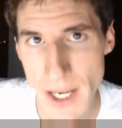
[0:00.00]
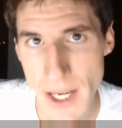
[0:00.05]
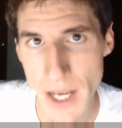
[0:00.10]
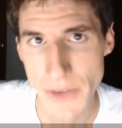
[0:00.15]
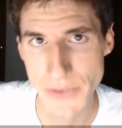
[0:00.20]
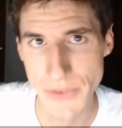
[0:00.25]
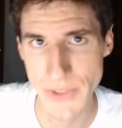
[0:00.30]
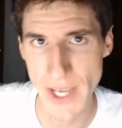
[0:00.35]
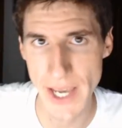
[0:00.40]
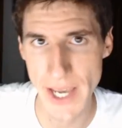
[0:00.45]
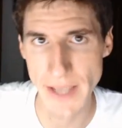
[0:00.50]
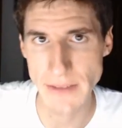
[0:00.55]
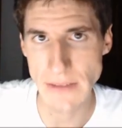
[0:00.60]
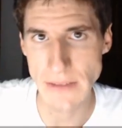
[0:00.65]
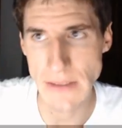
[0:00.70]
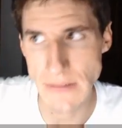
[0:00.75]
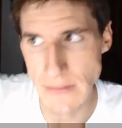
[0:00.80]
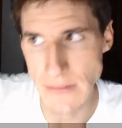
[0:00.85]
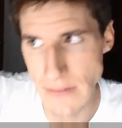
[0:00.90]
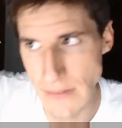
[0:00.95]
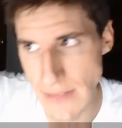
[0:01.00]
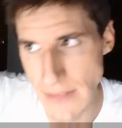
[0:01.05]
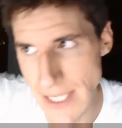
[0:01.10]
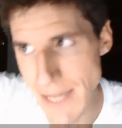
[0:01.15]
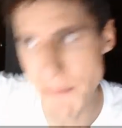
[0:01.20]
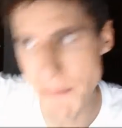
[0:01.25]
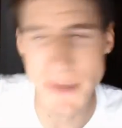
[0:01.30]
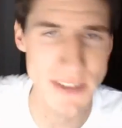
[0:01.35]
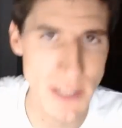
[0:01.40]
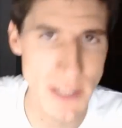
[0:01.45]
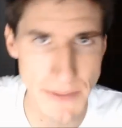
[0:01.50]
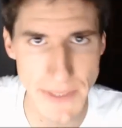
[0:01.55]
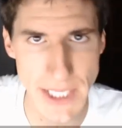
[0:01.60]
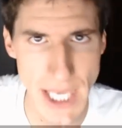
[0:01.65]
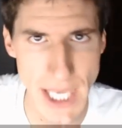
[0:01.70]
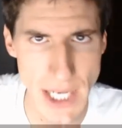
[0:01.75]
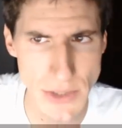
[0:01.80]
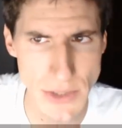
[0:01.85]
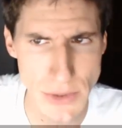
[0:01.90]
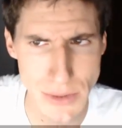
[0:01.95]
of science is
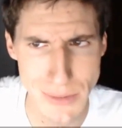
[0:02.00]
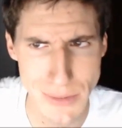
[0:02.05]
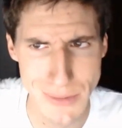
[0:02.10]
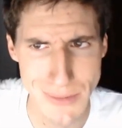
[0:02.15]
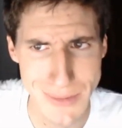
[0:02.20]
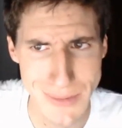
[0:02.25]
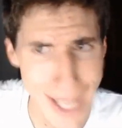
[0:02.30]
demystification,